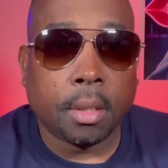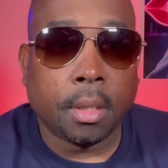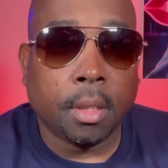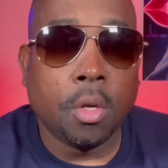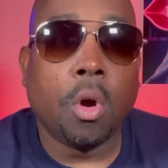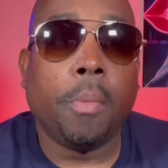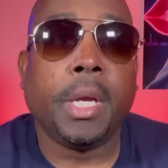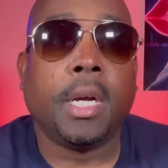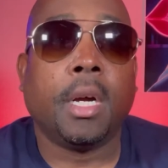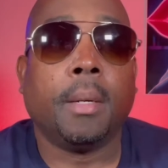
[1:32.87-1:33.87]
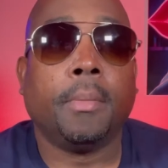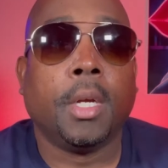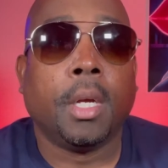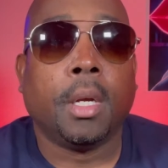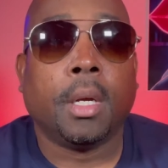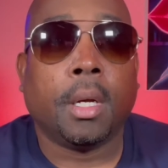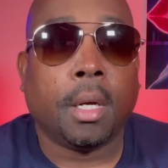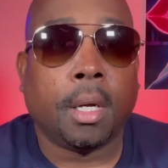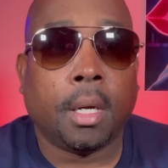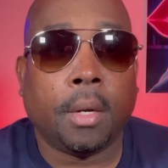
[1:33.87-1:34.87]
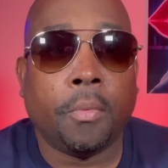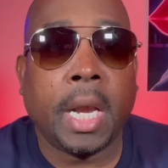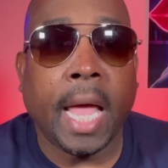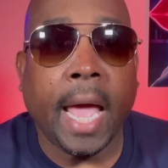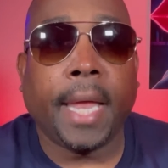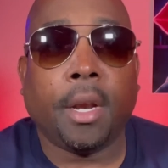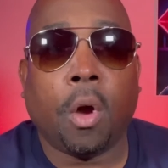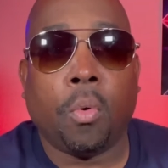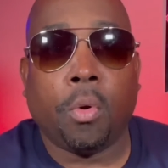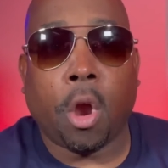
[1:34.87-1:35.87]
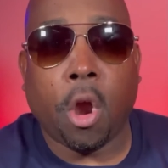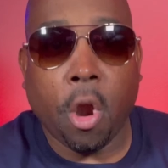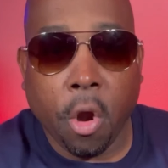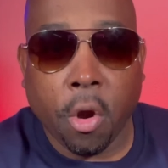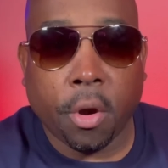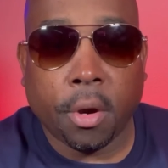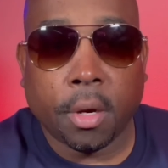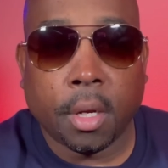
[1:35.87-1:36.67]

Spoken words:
You're going to become reliant on her